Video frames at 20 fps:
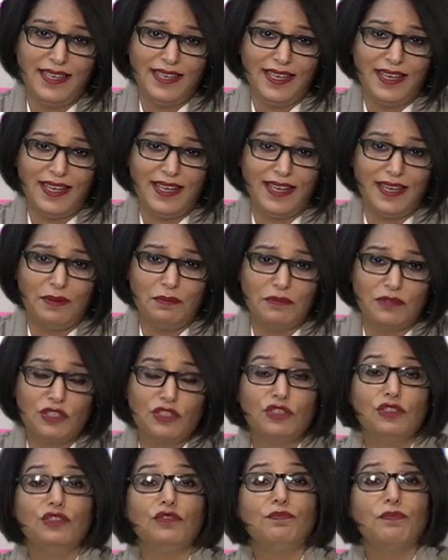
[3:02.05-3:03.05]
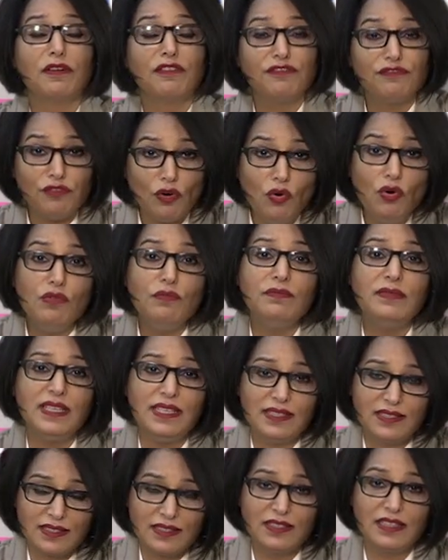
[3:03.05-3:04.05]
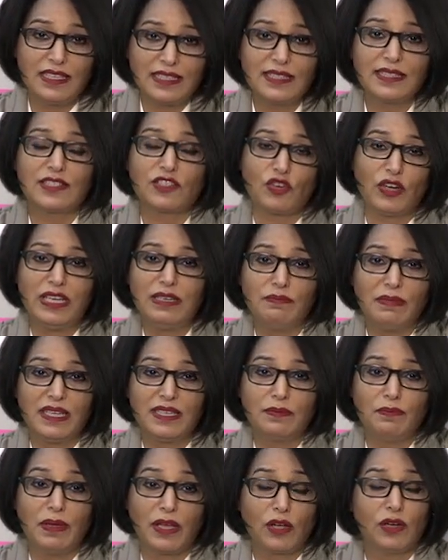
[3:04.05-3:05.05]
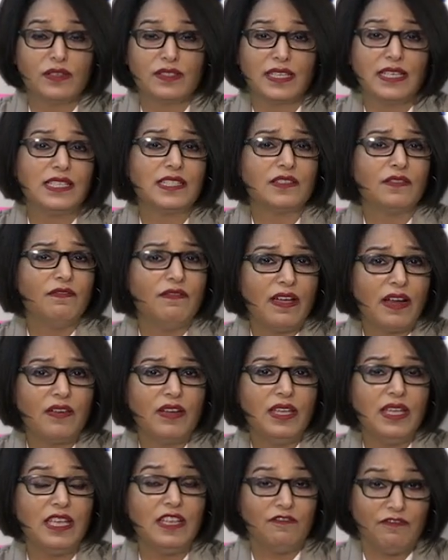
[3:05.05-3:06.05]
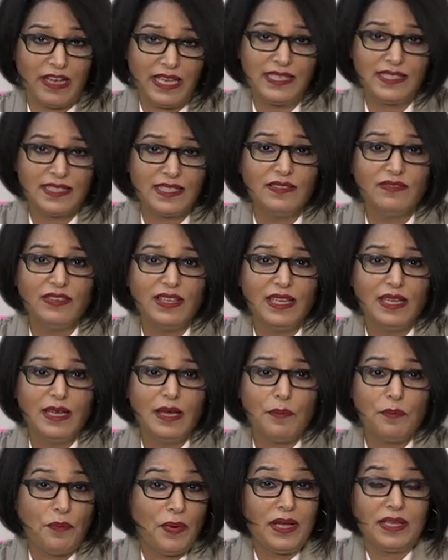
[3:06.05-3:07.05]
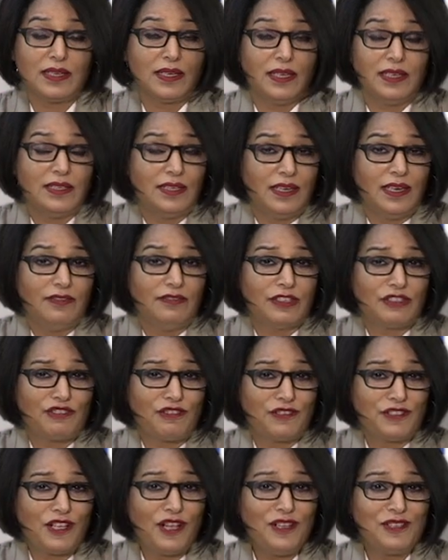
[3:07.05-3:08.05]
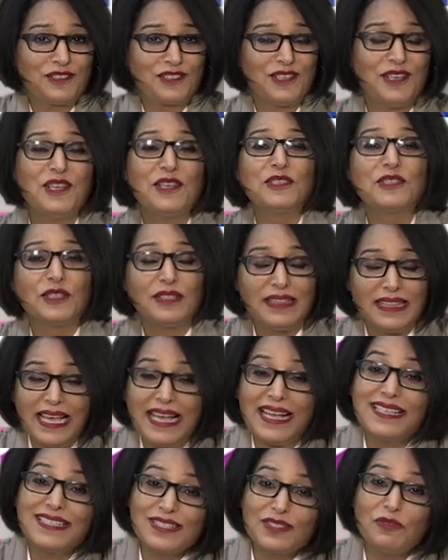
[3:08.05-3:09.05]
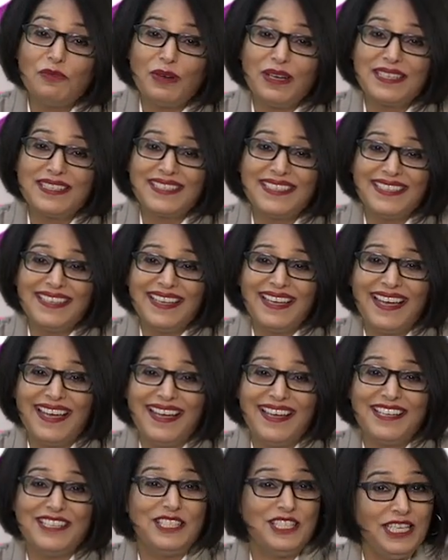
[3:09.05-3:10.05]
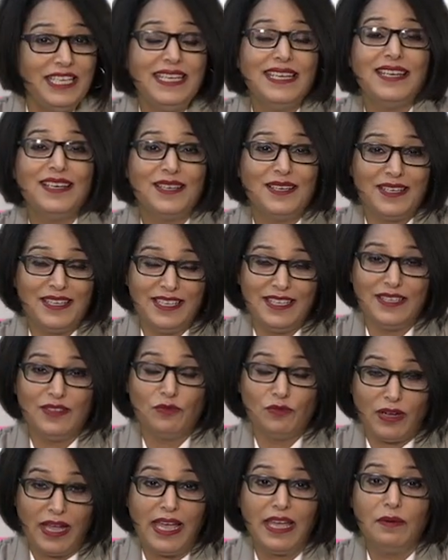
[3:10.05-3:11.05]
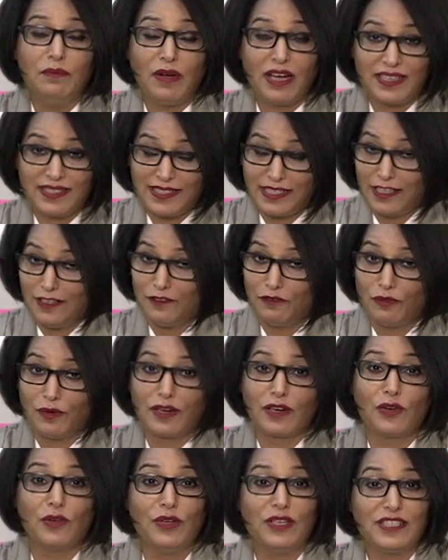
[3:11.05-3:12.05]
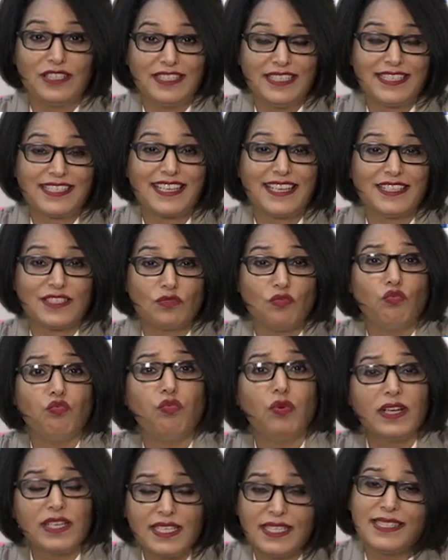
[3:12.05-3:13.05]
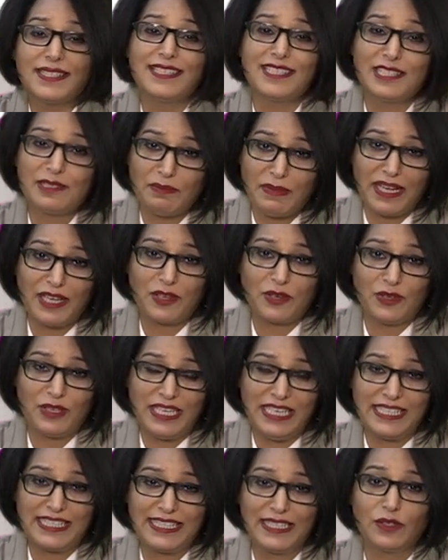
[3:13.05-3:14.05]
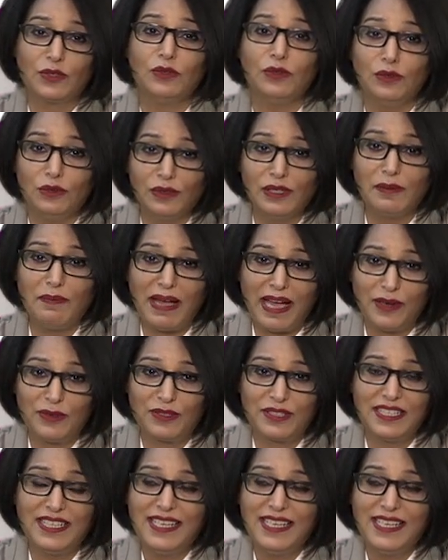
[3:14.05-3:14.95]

to perform this treatment because it's very invasive, but it delivers results. So that's what Gina and myself were going to discuss. What is this microneedling all about?